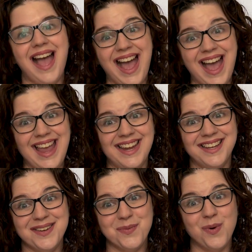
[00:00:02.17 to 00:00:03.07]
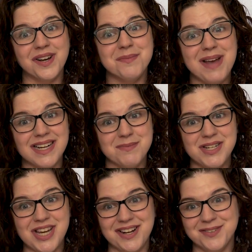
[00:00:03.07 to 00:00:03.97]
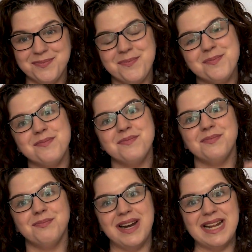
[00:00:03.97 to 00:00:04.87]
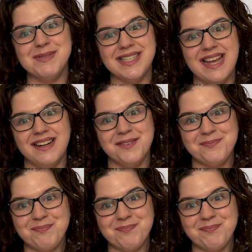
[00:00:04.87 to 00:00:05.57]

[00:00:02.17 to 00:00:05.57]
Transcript: Hi, welcome back to my channel. My name's Leanna.